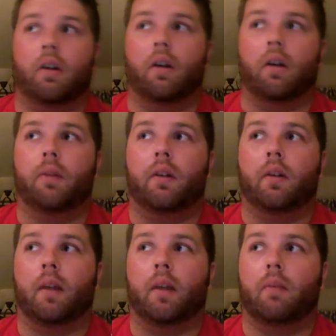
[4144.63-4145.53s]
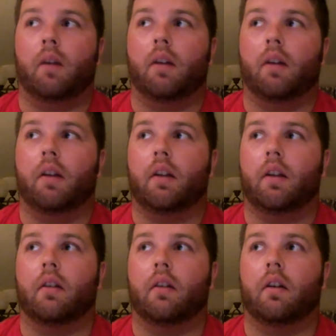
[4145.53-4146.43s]
company and make money.
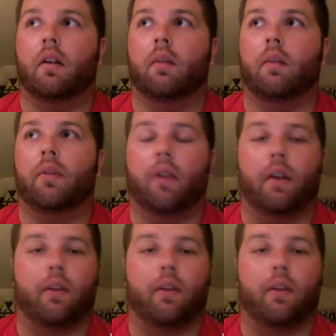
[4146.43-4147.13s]
And um, sure. so that's